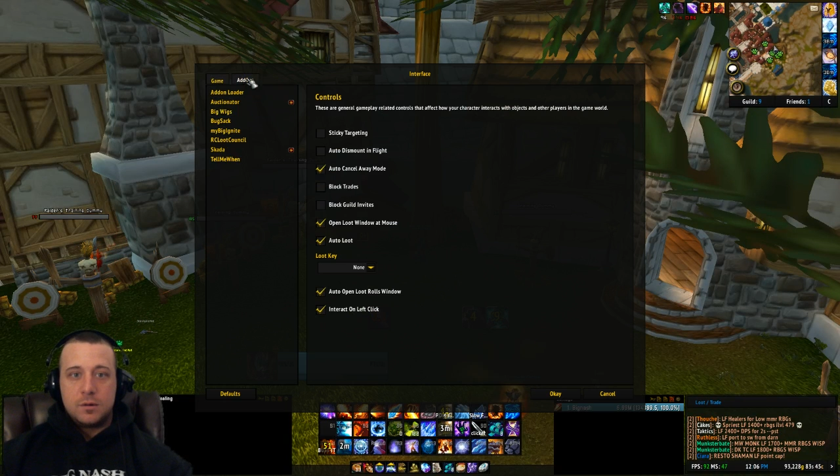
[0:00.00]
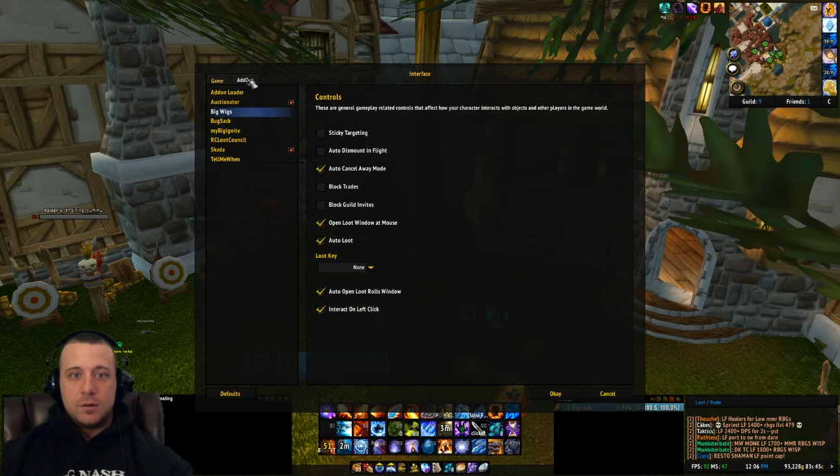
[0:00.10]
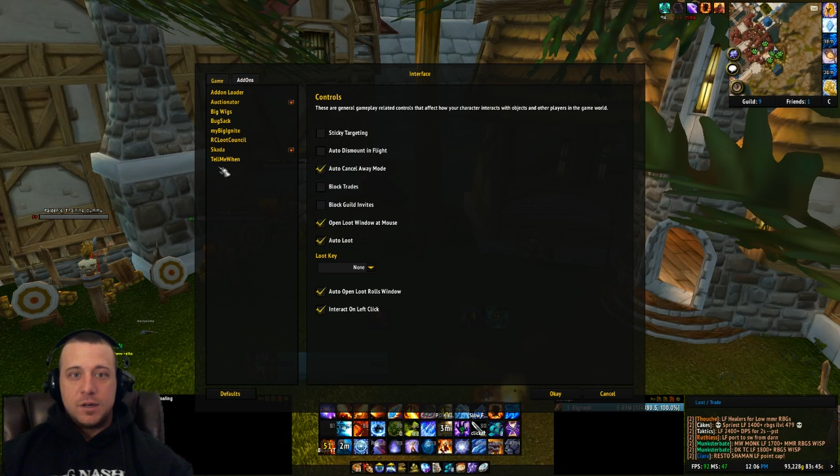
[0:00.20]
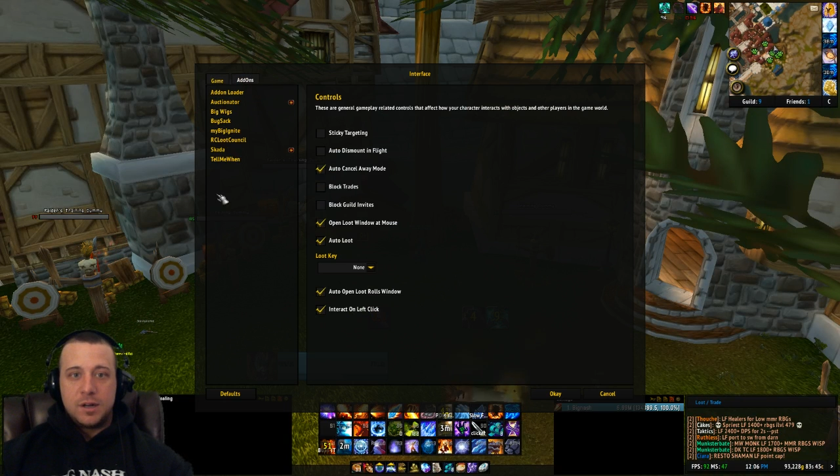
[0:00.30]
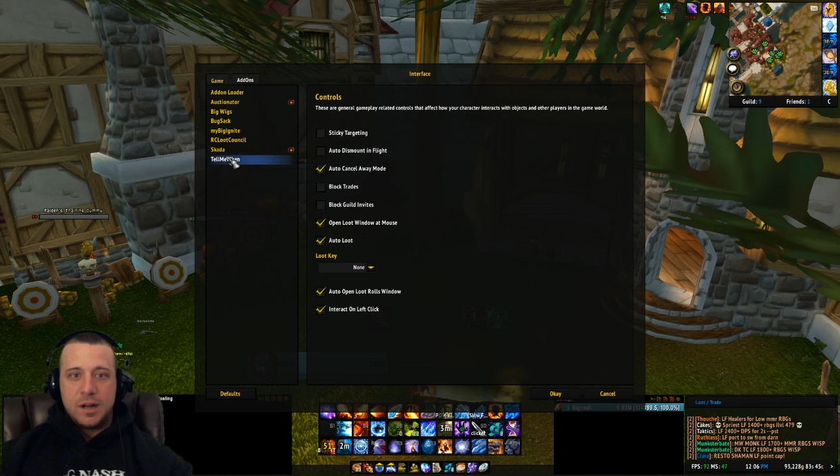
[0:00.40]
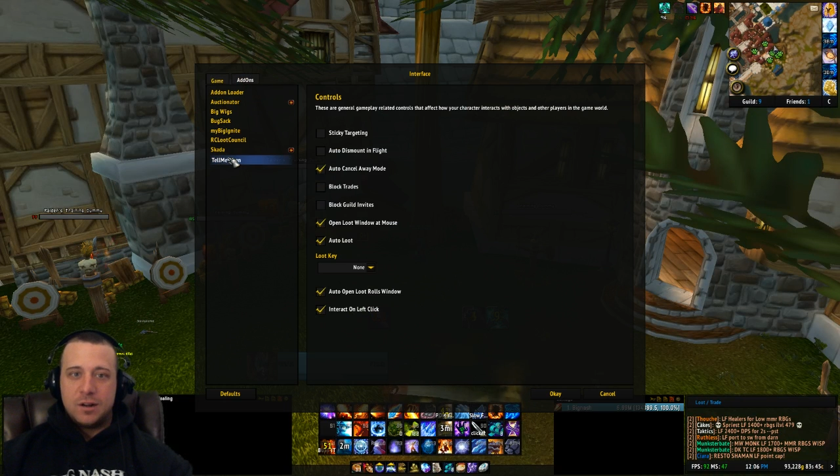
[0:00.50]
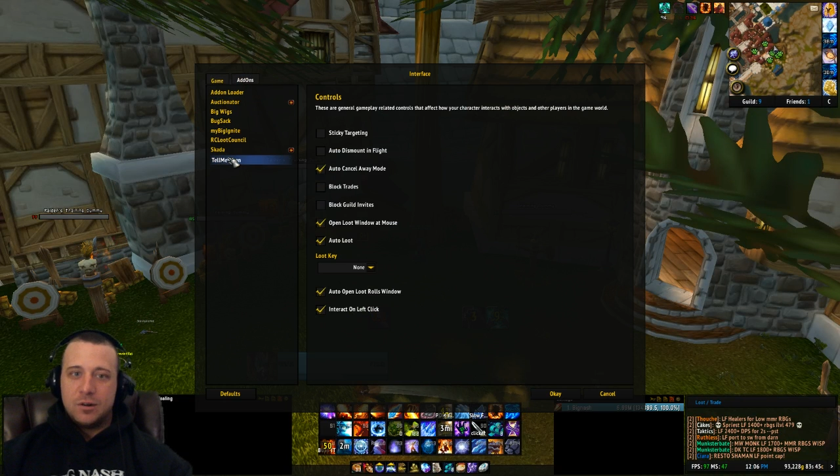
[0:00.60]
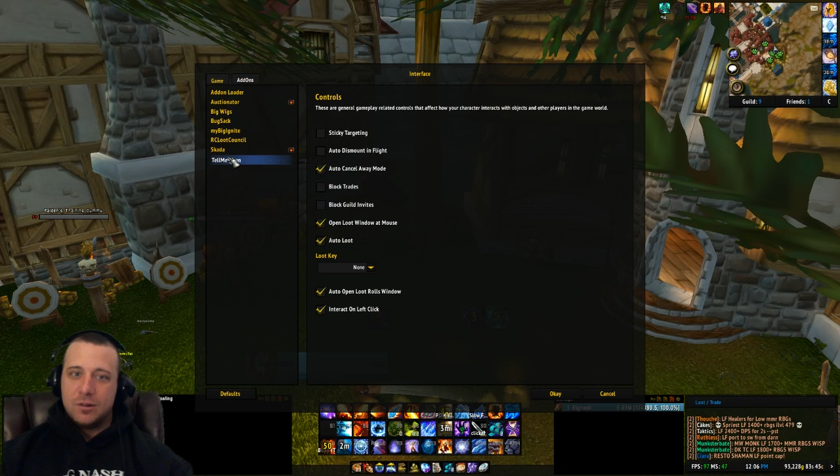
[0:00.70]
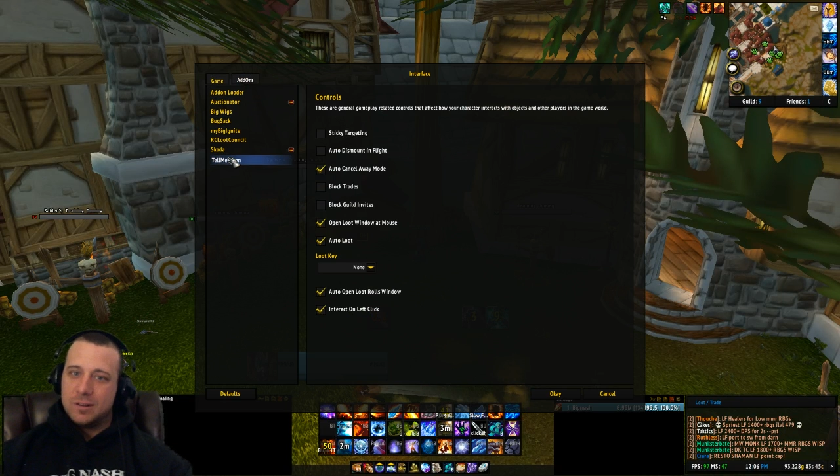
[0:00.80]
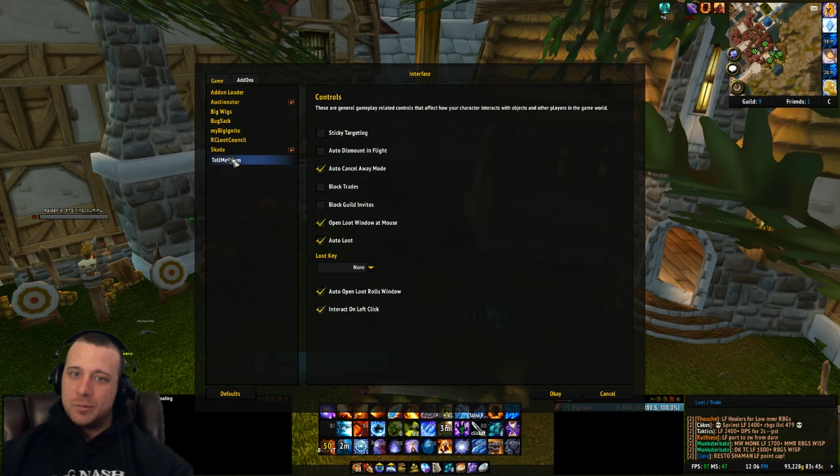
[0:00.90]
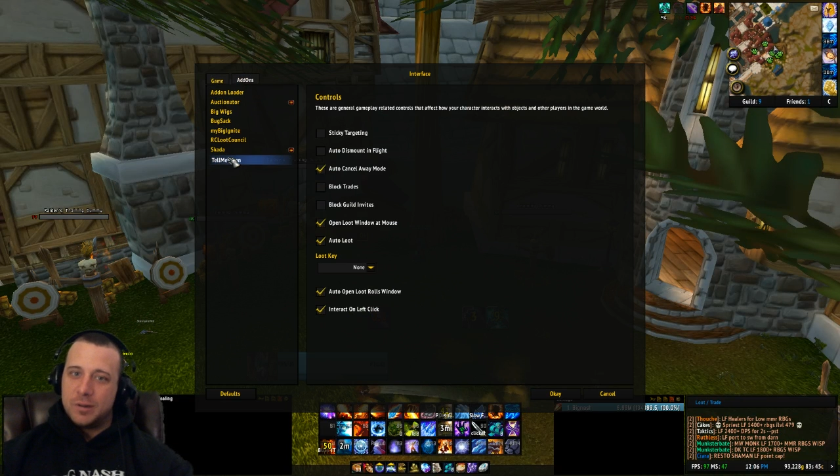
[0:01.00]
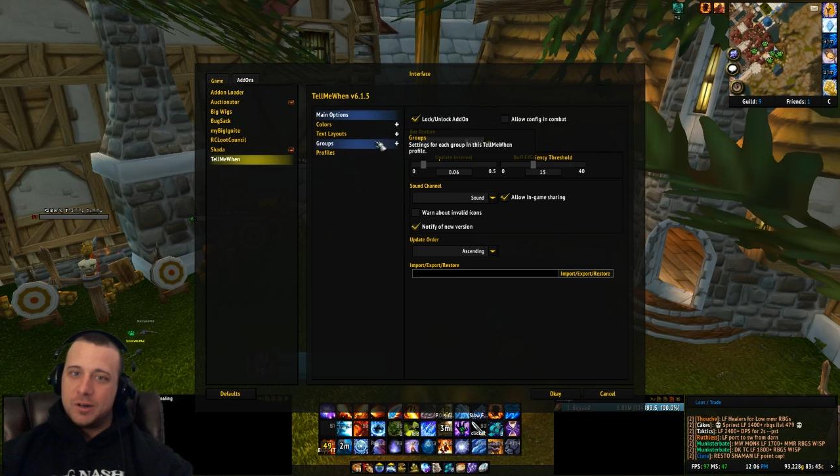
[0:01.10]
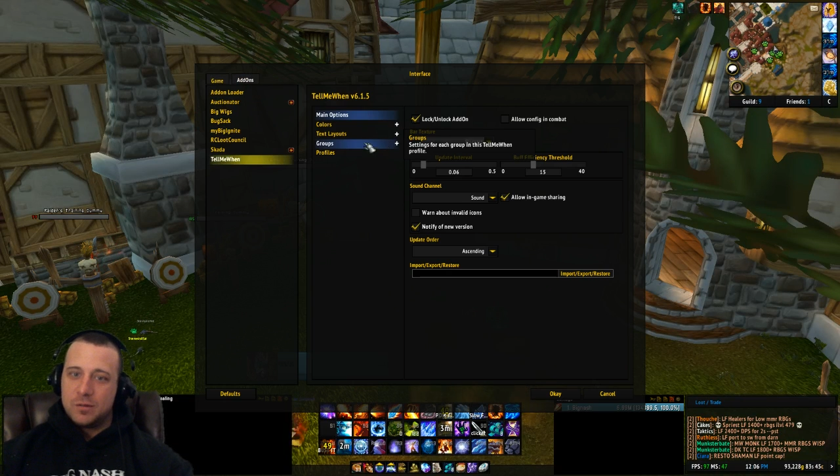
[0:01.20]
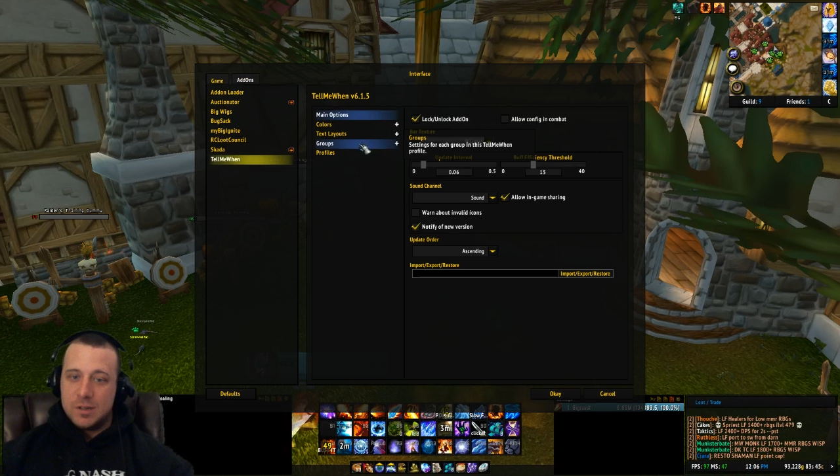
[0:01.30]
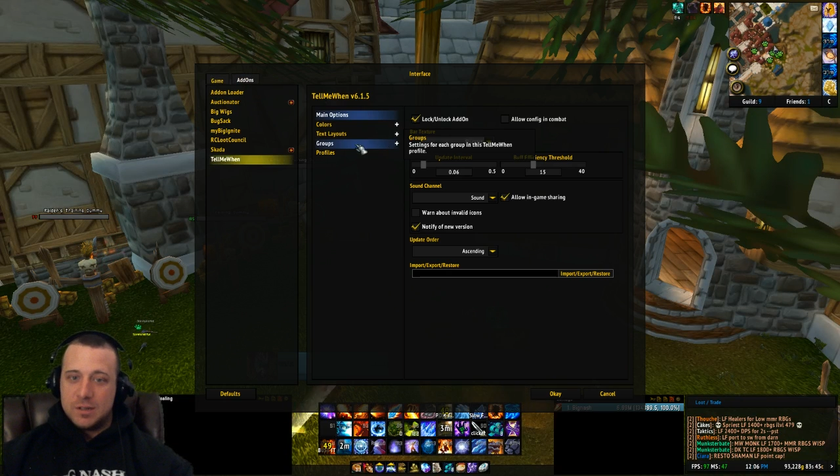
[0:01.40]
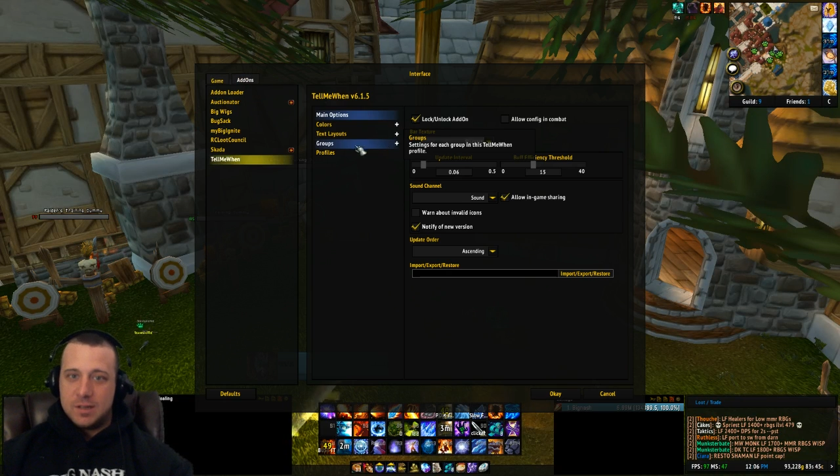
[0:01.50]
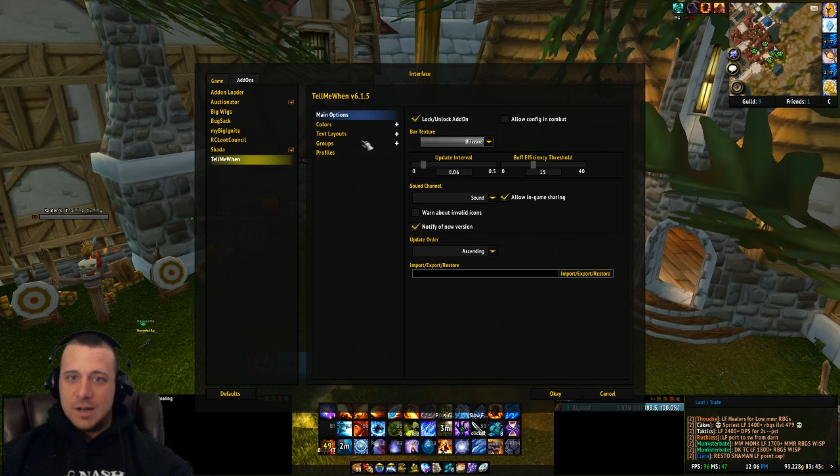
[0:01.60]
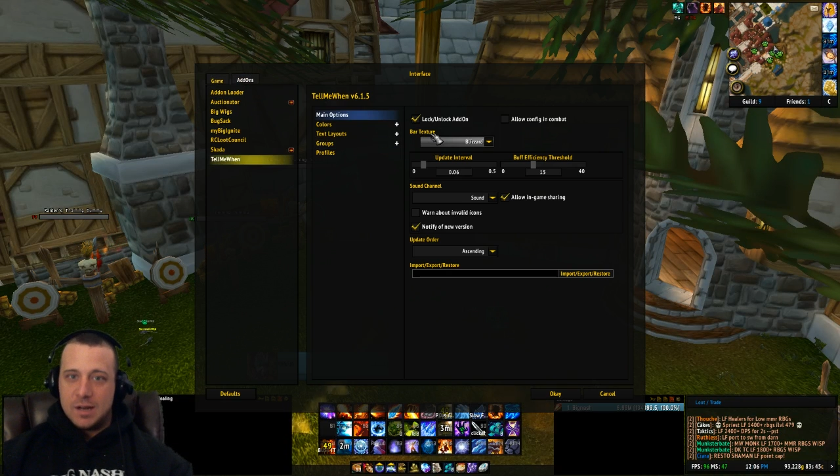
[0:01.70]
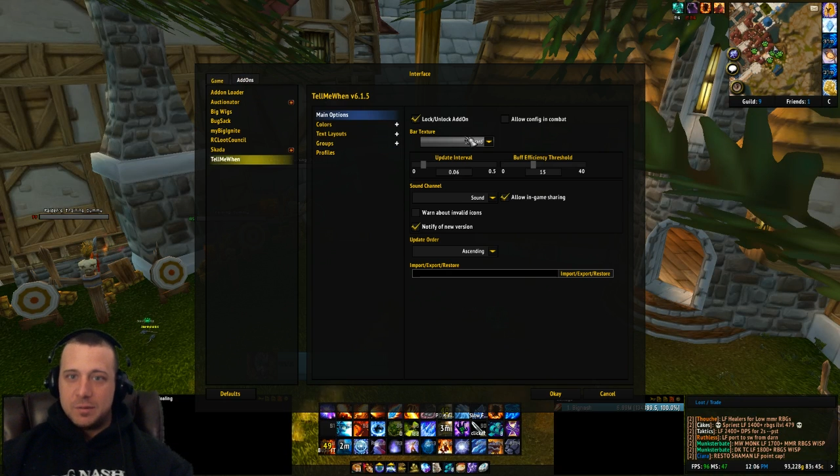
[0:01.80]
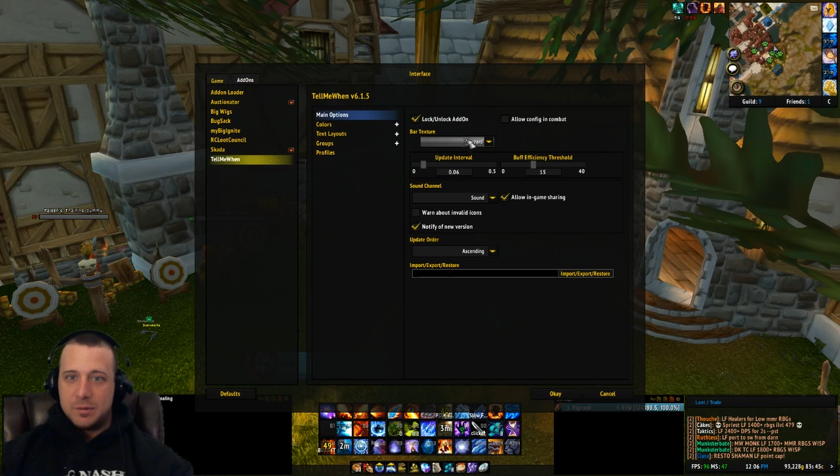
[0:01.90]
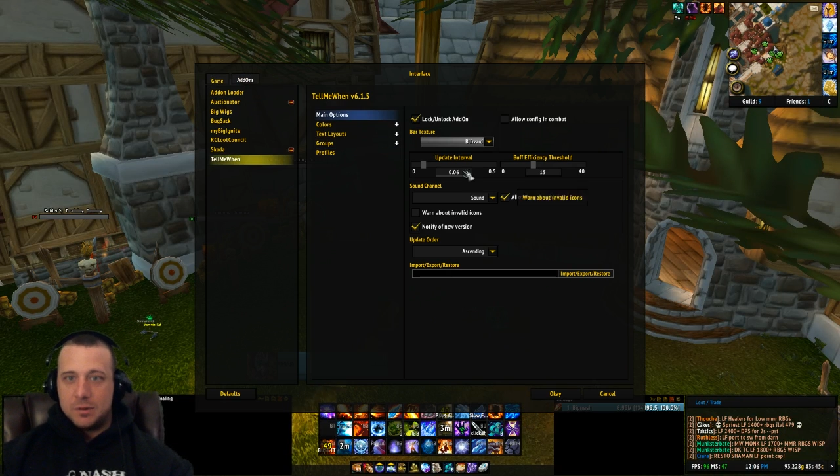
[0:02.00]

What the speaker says: and kind of go a little bit over the top,